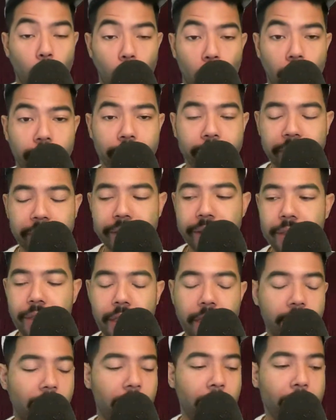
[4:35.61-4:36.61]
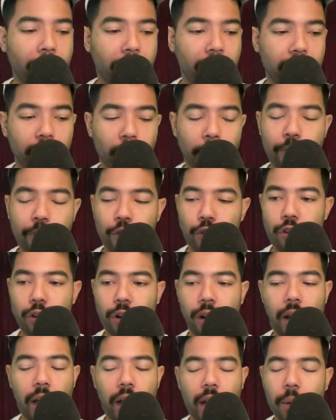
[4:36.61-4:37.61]
offseason that they picked up for their
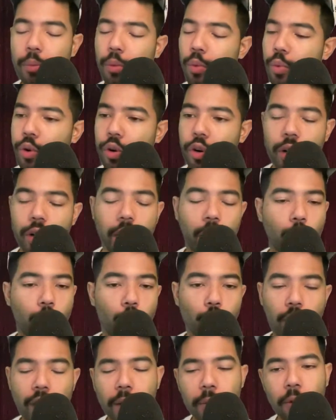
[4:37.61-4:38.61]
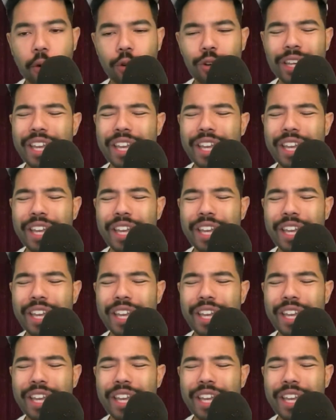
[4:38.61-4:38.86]
lineup were incredible.